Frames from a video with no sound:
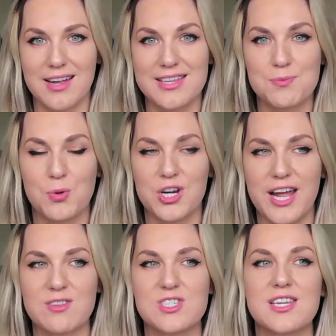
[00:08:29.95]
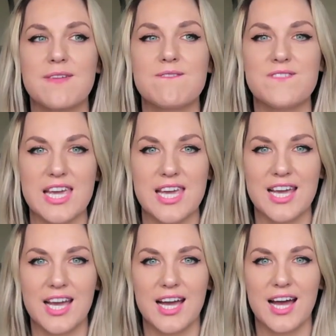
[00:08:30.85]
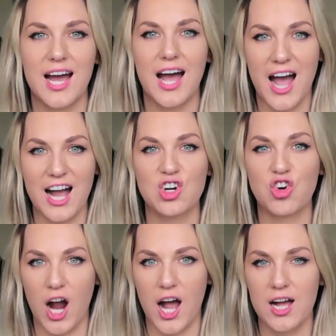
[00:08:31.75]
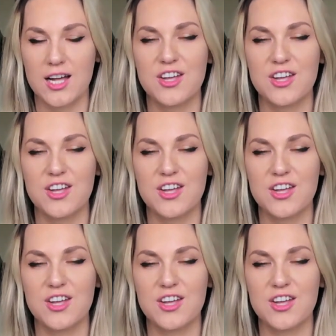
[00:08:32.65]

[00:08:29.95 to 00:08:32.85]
It's pronounced Fiacra.